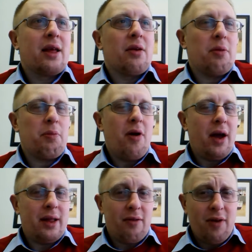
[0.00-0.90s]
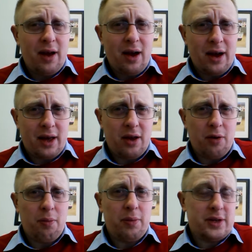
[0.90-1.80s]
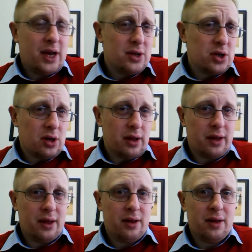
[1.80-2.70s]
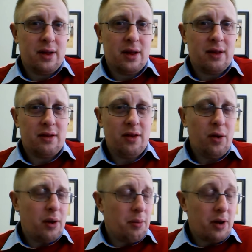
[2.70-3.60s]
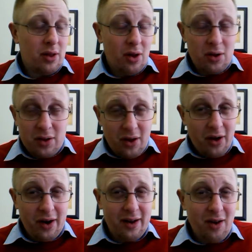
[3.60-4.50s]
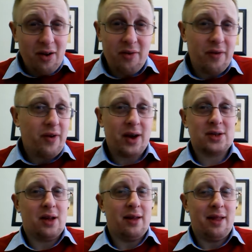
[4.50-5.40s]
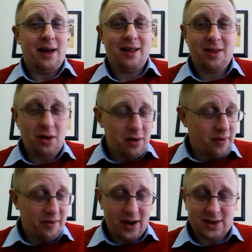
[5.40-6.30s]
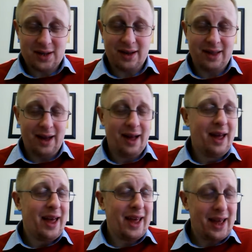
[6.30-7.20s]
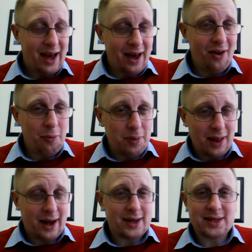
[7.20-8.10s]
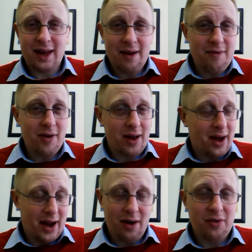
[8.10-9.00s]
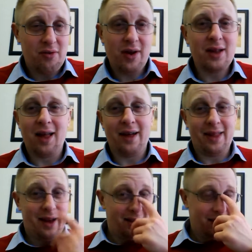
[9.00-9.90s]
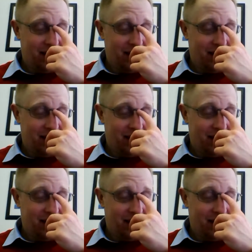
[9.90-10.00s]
brain, the ring IQ, potentially, to do it. But not if he fights like that. Not if he fights like that. He cannot blast every guy out of the ring like that.